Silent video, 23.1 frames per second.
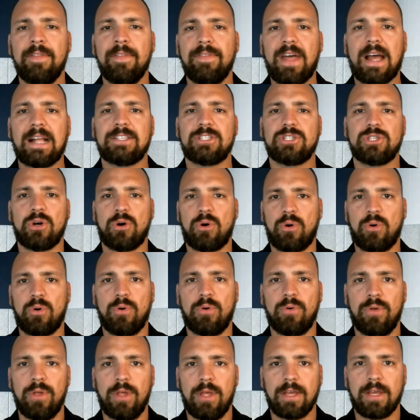that's the
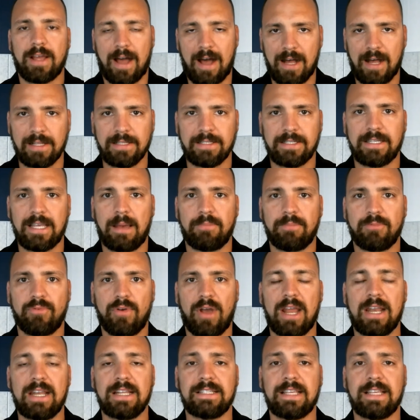whole concept, right?